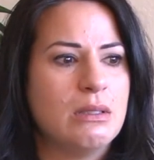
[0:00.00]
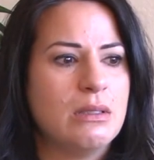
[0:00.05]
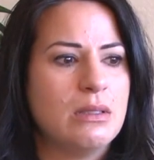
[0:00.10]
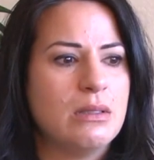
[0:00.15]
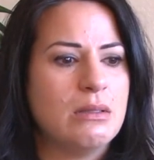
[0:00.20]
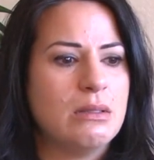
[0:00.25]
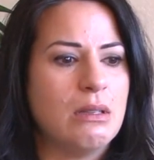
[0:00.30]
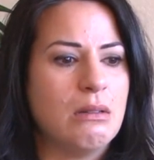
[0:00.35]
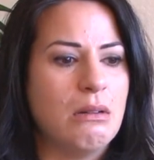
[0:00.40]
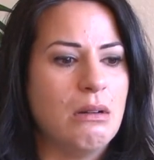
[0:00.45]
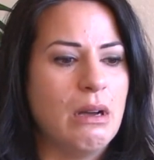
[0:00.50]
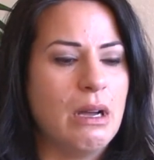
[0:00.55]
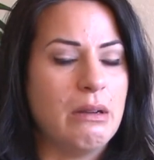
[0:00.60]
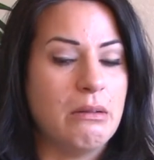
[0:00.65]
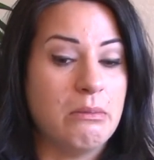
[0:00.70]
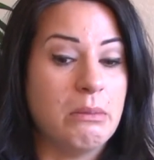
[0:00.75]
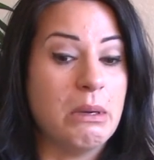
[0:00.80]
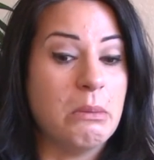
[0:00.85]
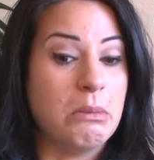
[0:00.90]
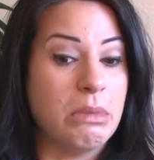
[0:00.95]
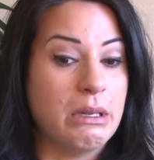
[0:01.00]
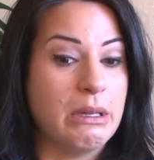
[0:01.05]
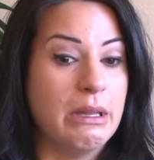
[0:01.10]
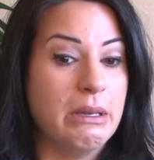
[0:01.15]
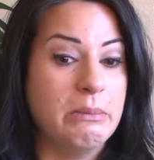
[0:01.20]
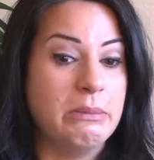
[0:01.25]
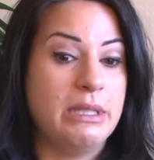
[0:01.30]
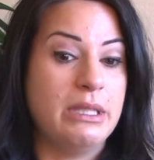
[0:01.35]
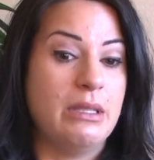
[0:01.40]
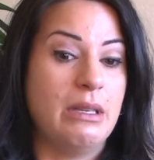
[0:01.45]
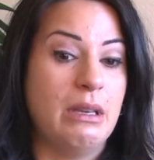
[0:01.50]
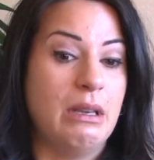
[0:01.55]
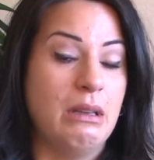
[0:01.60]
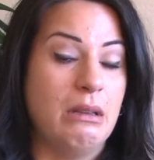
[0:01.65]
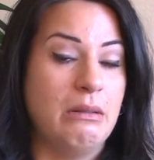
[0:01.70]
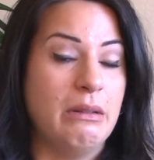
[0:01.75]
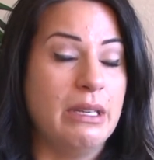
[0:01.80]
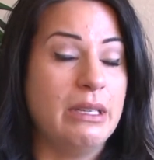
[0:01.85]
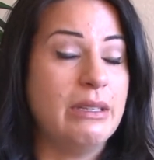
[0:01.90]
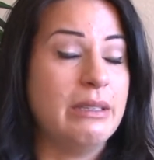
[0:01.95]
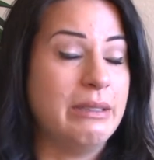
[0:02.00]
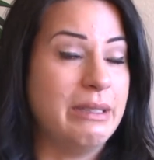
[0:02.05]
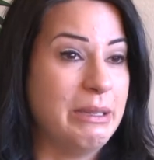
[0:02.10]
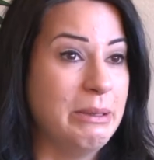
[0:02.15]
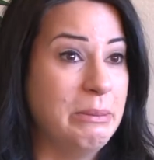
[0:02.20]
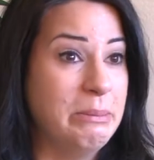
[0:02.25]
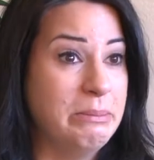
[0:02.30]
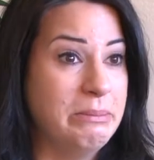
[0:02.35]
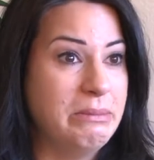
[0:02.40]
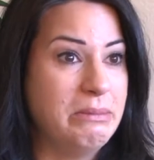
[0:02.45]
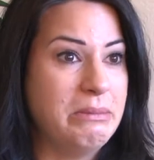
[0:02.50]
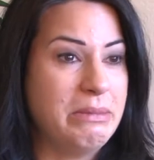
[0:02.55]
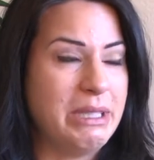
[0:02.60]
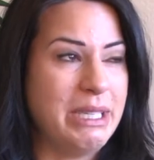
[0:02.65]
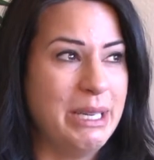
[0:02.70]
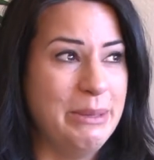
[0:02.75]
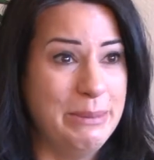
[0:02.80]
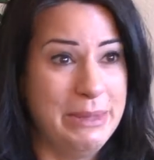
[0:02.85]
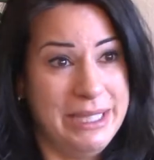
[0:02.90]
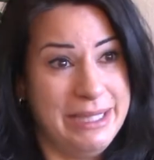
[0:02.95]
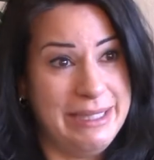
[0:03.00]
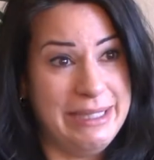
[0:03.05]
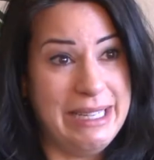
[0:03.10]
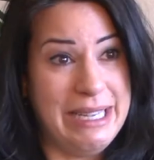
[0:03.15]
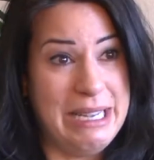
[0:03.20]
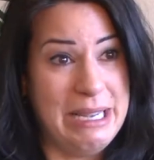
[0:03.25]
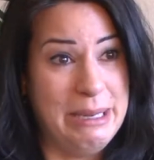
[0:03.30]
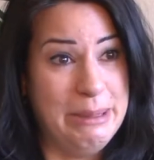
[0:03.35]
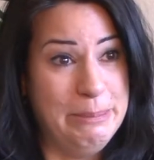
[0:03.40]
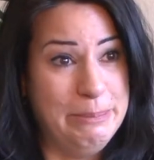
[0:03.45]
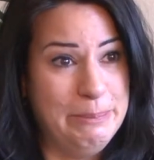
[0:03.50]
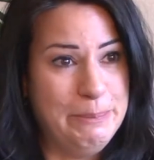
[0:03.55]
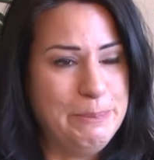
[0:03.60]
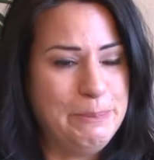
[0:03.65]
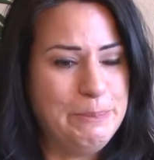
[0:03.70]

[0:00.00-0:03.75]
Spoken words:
So I remember them saying we could come and see him.